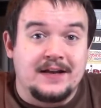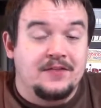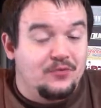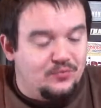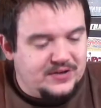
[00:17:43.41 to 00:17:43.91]
And
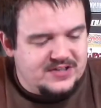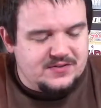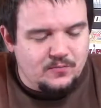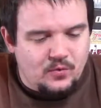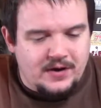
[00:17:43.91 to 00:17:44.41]
the
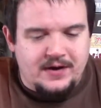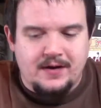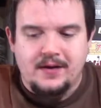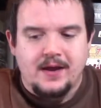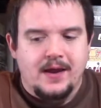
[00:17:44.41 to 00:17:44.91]
reason
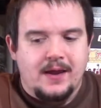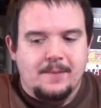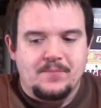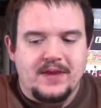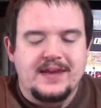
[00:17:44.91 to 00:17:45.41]
why,
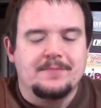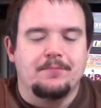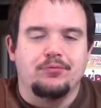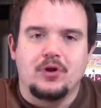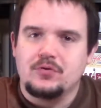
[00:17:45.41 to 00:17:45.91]

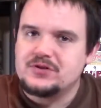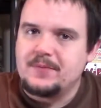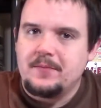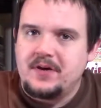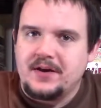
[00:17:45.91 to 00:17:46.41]
it blows
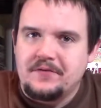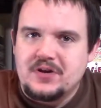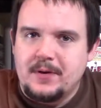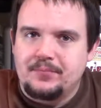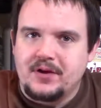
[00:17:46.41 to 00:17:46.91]
my mind every
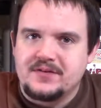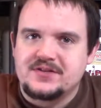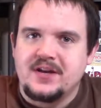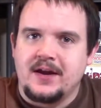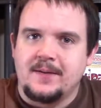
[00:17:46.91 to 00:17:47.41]
time I play this
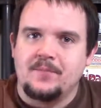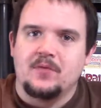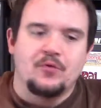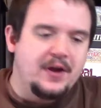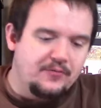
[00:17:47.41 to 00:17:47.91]
game,
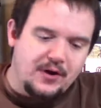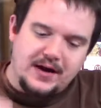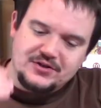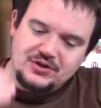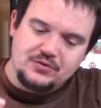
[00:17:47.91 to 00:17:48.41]
whenever I
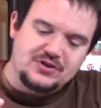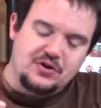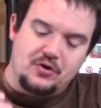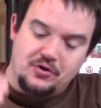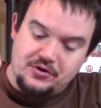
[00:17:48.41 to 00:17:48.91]
choose a
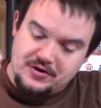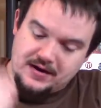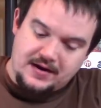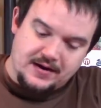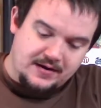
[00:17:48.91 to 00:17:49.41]
card,
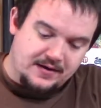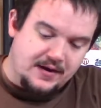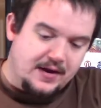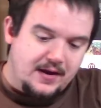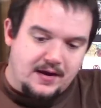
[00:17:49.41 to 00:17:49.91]
and
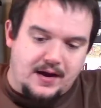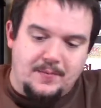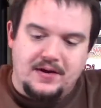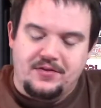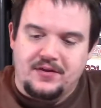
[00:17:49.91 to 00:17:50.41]
I
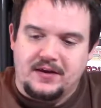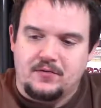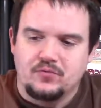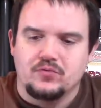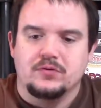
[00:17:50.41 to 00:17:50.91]
might think,
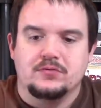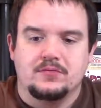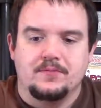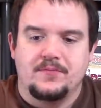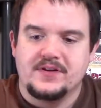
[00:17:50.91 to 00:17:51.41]

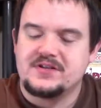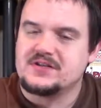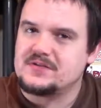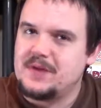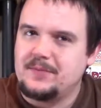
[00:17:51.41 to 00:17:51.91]
this
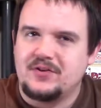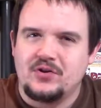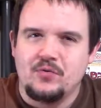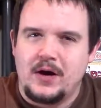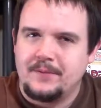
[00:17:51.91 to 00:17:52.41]
is maybe
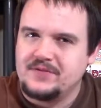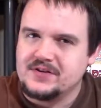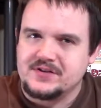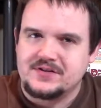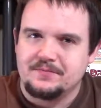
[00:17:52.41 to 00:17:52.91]
too
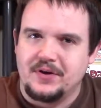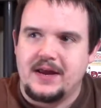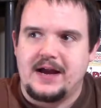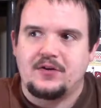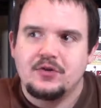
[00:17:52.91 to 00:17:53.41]
obvious,
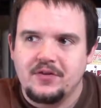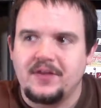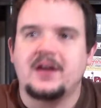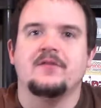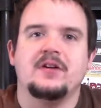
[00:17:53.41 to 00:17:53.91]
but I couldn't
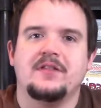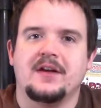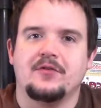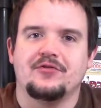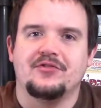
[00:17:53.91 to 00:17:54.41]
think of anything else to